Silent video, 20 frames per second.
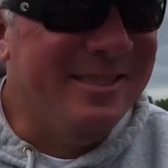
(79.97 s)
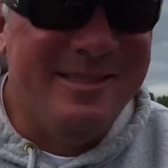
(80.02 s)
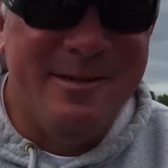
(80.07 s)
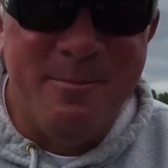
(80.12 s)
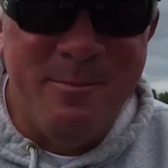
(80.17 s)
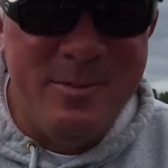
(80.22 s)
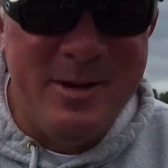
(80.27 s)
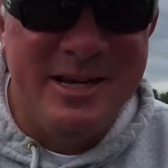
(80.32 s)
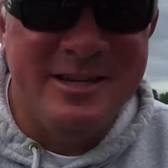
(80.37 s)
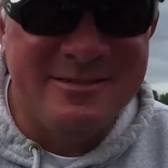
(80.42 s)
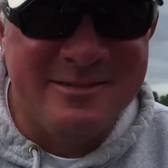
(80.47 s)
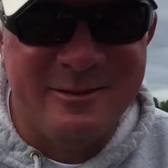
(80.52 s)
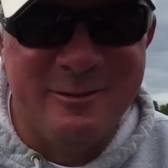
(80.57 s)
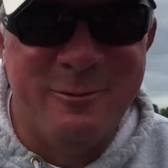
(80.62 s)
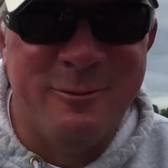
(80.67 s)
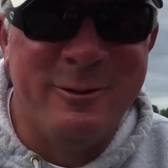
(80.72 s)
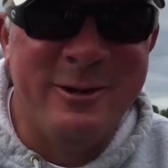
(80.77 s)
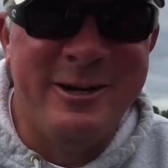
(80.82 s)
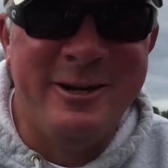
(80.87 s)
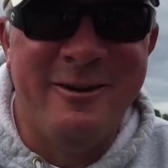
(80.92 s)
The best
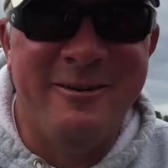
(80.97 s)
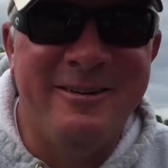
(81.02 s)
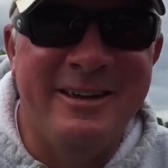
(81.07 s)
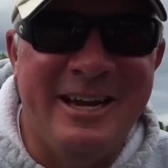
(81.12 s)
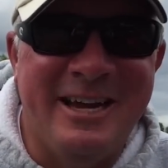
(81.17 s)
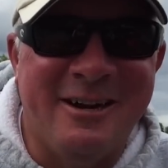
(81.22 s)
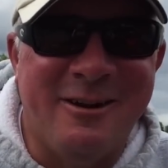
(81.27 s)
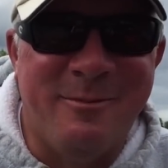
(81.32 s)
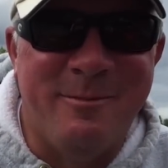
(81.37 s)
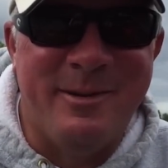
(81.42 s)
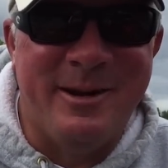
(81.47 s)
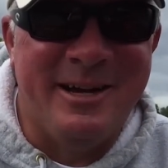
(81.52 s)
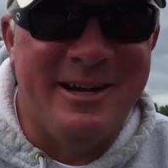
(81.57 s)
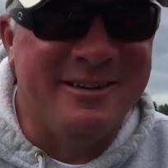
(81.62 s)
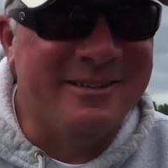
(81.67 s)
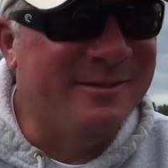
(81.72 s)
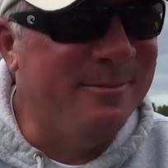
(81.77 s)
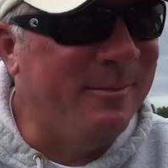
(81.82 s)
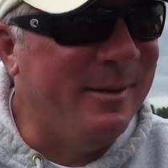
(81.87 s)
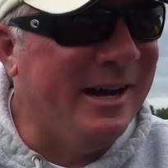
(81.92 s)
lure in your tackle
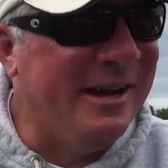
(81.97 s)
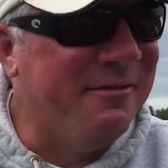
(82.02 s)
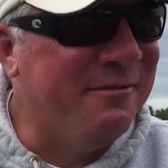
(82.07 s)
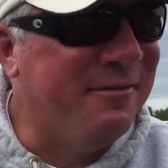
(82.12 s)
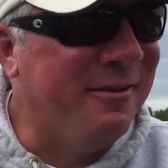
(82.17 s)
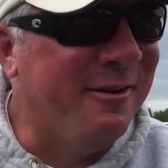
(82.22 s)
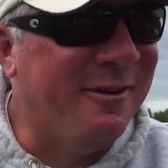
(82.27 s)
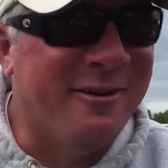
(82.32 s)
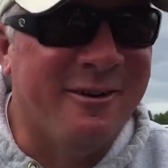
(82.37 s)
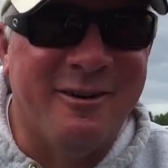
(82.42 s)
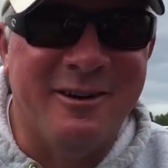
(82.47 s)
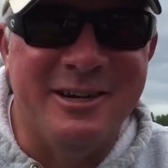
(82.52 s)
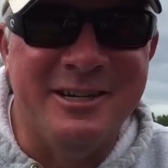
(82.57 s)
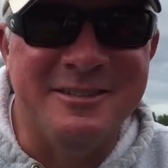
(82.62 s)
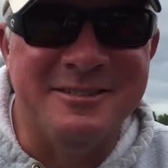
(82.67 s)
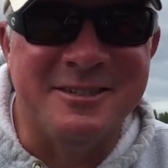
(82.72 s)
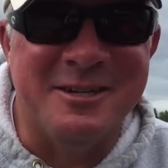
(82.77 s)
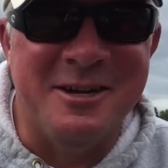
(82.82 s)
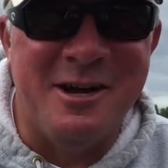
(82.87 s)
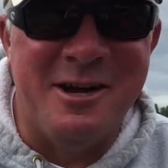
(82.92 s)
box by far
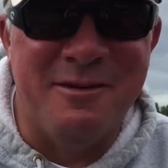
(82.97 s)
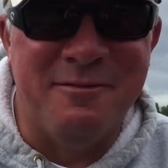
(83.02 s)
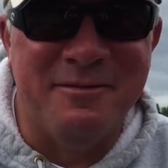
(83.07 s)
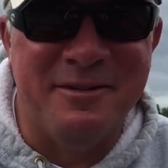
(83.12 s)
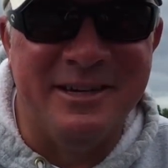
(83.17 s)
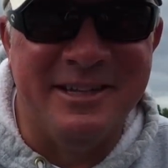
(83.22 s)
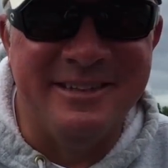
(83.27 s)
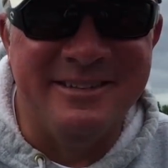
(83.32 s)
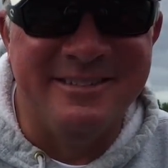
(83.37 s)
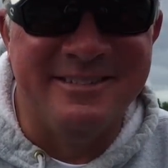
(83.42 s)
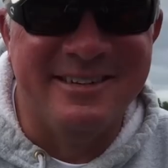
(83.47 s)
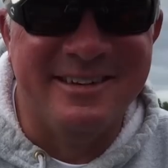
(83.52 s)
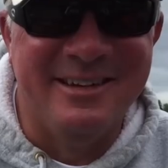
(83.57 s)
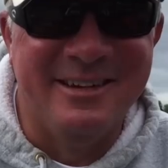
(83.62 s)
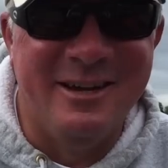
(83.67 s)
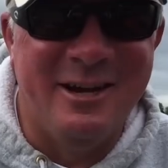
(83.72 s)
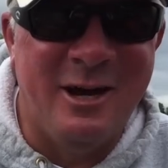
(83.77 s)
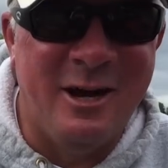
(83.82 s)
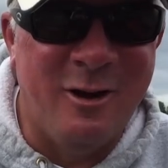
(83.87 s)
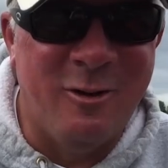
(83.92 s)
is confidence.
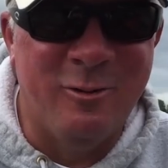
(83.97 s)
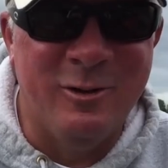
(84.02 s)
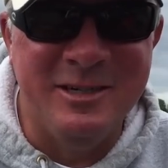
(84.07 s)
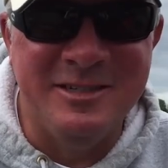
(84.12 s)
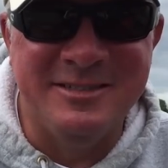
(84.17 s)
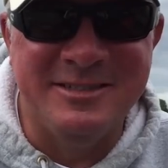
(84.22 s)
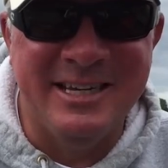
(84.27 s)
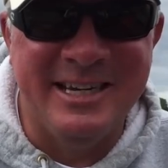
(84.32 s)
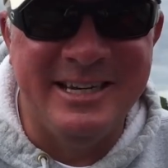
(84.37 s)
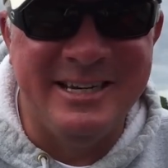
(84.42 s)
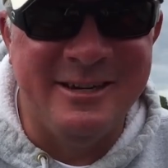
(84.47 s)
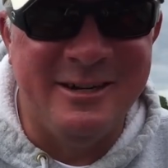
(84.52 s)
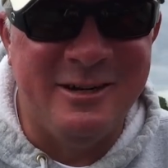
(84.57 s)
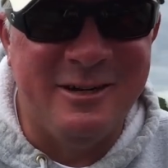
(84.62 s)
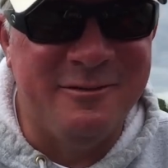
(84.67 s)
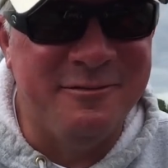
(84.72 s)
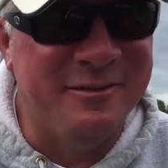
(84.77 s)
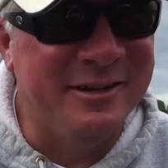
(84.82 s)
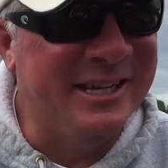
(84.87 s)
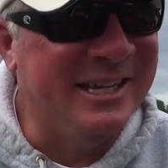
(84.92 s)
Always stay
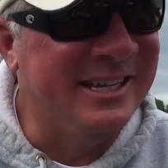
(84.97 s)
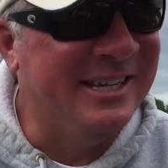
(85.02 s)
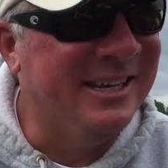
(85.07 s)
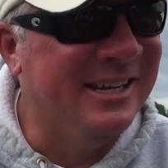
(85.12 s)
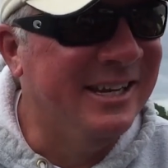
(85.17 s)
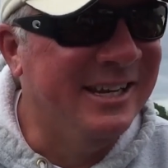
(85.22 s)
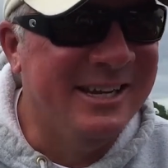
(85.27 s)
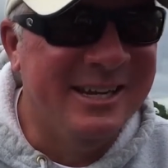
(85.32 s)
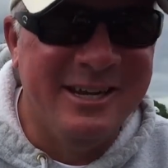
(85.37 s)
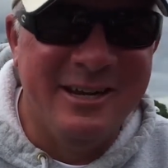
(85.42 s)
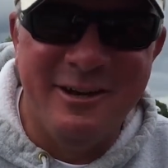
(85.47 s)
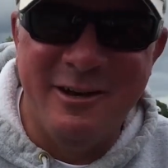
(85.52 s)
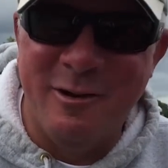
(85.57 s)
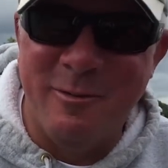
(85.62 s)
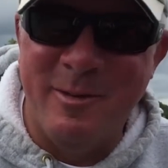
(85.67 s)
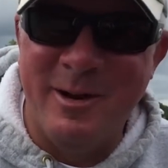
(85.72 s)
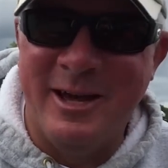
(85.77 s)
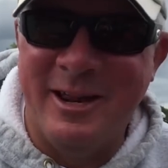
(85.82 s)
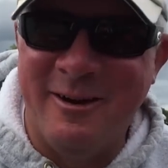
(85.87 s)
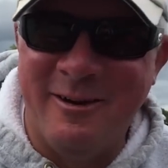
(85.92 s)
confident.
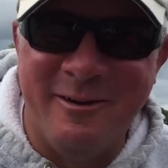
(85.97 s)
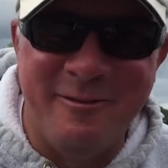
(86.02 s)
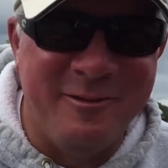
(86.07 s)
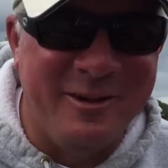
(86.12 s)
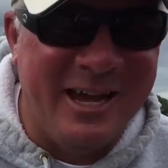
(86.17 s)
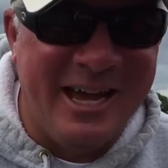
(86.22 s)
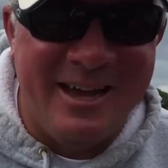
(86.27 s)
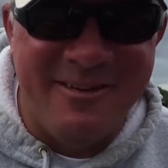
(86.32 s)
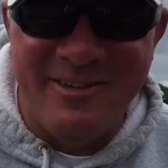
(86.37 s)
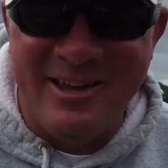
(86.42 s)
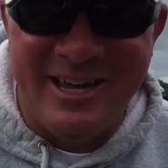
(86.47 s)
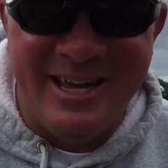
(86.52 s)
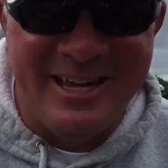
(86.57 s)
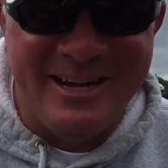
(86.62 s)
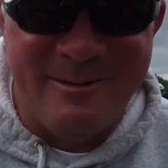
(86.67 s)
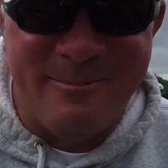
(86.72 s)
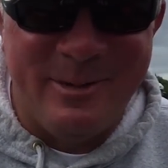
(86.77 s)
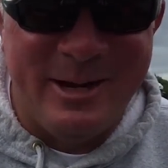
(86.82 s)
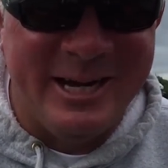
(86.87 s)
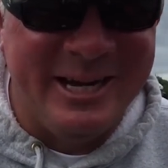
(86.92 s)
No matter if you haven't
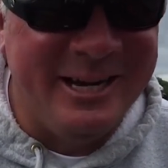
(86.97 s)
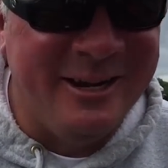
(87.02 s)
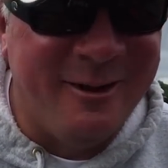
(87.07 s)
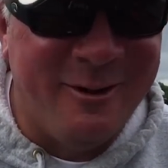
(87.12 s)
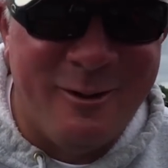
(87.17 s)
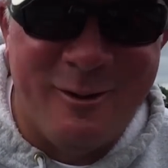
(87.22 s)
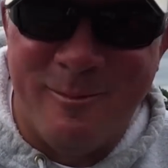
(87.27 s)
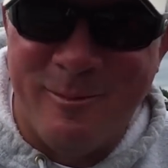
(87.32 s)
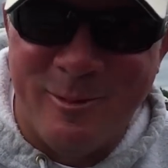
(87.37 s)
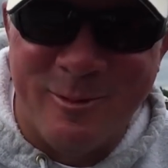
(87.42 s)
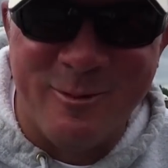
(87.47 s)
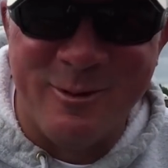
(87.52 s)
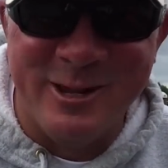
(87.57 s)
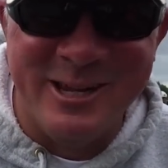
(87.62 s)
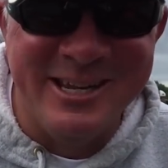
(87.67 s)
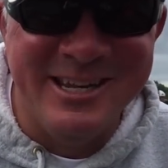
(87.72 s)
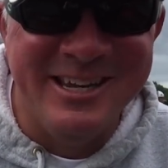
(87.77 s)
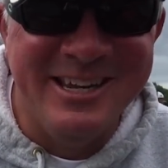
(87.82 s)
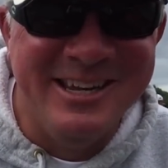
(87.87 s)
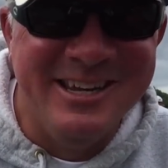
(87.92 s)
had a bite all
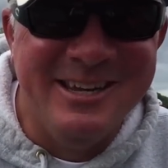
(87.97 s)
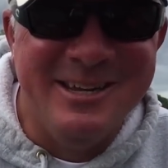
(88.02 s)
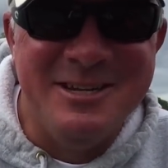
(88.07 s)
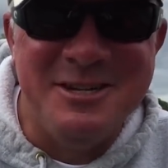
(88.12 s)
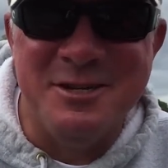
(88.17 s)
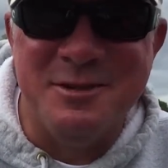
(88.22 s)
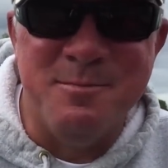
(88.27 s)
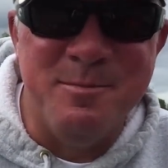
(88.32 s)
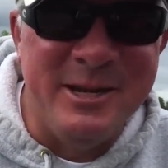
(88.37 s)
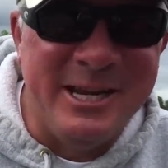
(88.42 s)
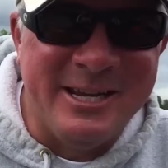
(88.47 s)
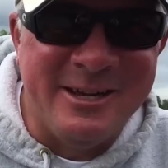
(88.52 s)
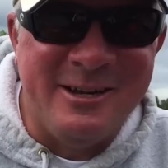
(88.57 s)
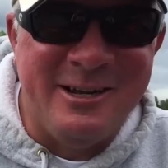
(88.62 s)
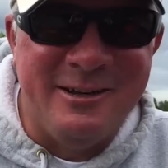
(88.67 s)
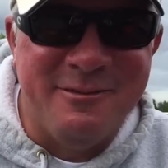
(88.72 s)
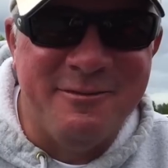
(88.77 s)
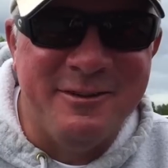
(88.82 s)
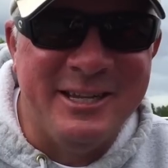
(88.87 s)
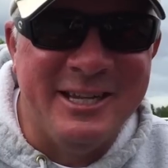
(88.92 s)
morning, just be
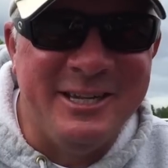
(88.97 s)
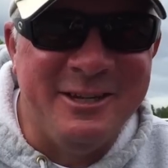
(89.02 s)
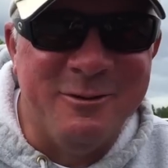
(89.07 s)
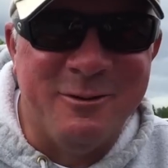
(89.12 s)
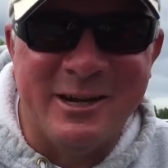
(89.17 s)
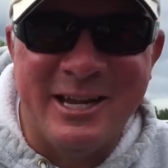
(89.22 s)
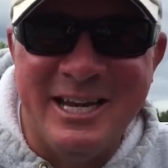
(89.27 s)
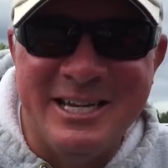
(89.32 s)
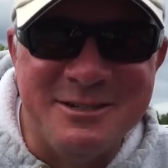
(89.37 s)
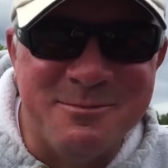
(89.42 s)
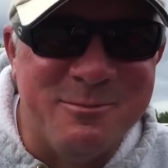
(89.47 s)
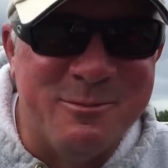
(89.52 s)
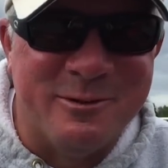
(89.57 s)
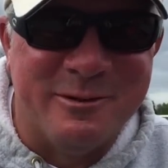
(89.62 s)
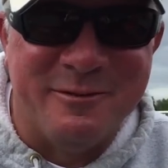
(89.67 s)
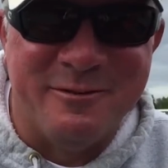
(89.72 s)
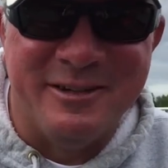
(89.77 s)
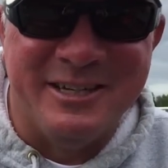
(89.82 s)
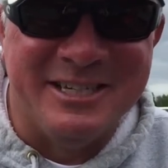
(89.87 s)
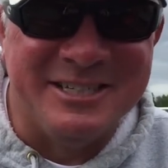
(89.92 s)
confident, you'll catch
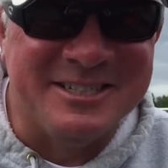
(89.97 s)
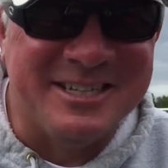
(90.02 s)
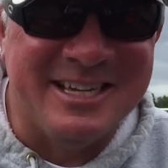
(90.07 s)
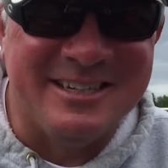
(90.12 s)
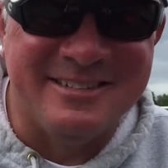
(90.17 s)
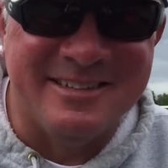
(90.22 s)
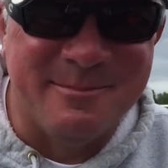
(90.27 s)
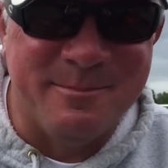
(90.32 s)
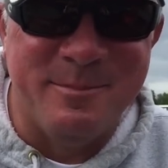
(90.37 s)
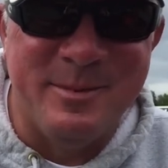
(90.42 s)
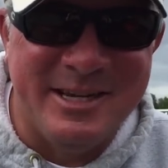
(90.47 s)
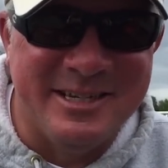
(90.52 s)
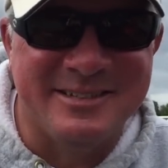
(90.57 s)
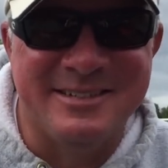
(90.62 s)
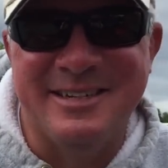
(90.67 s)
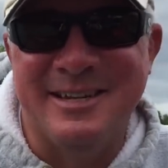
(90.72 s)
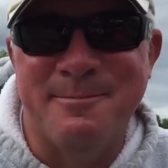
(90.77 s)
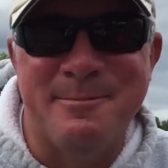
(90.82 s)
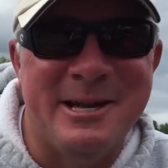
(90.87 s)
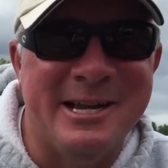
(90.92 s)
more fish. That's the
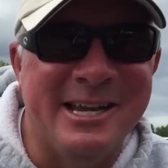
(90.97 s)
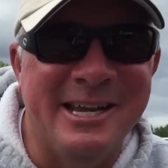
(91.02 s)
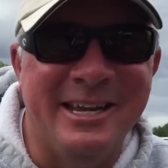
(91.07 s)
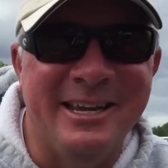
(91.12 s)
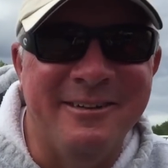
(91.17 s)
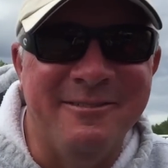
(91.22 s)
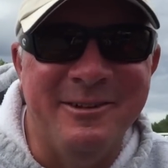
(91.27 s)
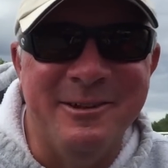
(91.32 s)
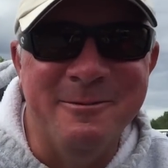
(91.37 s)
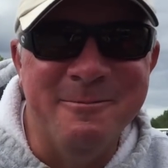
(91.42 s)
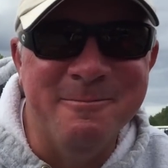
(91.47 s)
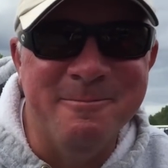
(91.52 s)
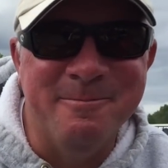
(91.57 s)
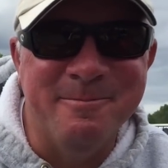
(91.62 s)
best tip I can give you.